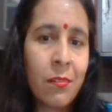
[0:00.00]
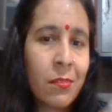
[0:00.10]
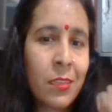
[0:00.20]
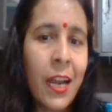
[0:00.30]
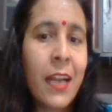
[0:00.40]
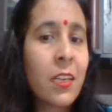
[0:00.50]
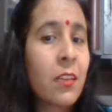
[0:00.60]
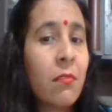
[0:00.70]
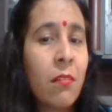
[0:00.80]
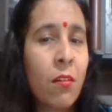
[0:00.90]

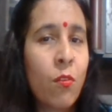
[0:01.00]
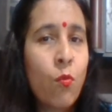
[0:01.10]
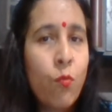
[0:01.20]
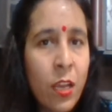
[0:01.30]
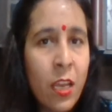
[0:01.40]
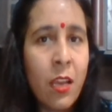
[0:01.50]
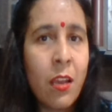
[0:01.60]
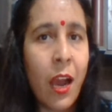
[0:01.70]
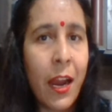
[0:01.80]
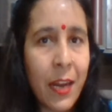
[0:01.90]
threat we
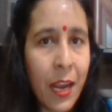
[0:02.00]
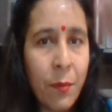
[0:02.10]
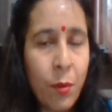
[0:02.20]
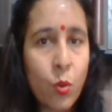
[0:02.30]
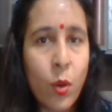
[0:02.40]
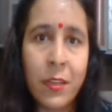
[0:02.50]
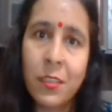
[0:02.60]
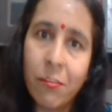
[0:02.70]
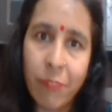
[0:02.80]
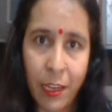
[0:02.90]
are able to
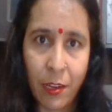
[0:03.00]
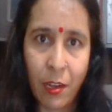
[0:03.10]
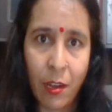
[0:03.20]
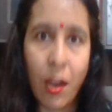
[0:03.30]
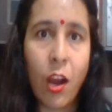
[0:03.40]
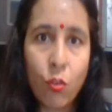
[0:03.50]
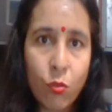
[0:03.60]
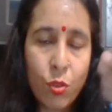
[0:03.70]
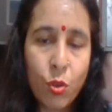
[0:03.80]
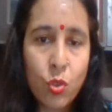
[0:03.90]
identify out
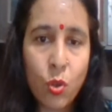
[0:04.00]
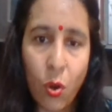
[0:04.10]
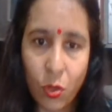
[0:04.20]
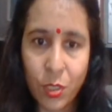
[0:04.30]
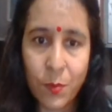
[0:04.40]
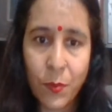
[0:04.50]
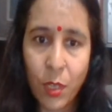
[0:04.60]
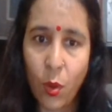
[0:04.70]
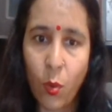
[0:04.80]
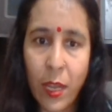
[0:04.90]
of those logs,
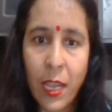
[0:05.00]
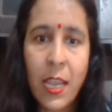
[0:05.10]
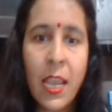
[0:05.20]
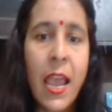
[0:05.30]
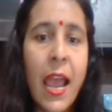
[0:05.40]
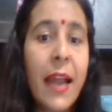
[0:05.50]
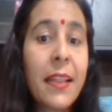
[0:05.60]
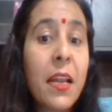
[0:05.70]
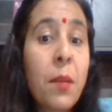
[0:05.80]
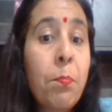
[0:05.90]
okay. And
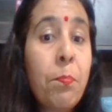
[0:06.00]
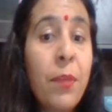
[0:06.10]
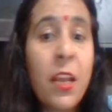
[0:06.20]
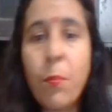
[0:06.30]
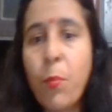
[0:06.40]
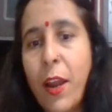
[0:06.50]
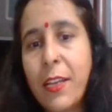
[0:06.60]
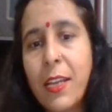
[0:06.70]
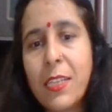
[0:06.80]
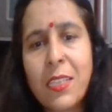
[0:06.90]
then pinpoint,
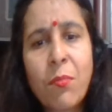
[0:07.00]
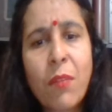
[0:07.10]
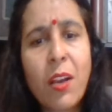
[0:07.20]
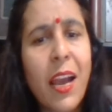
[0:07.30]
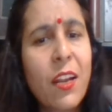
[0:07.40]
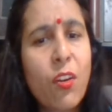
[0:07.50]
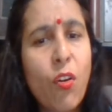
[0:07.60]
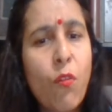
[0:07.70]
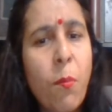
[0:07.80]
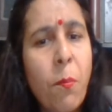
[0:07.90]
yes, some kind
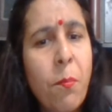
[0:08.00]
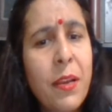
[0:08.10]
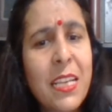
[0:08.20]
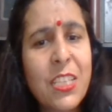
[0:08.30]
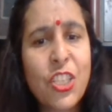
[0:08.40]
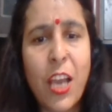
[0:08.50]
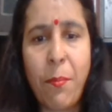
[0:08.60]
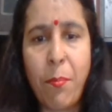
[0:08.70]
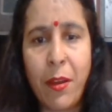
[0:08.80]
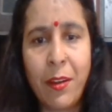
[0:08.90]
of breach
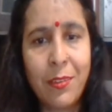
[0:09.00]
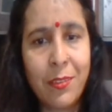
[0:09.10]
happen,